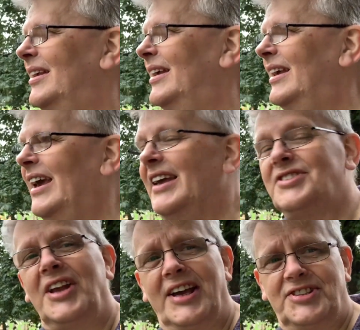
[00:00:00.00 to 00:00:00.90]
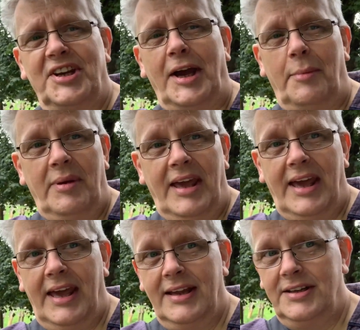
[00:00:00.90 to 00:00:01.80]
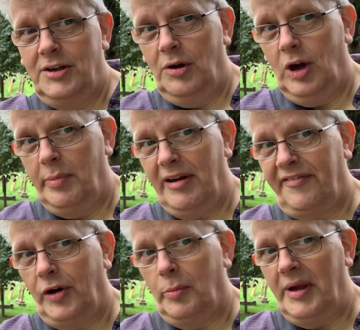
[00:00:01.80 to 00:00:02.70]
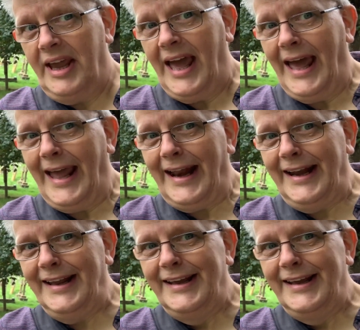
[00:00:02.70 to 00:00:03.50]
yeah, it's nice to come here, do a little bit of filming, and it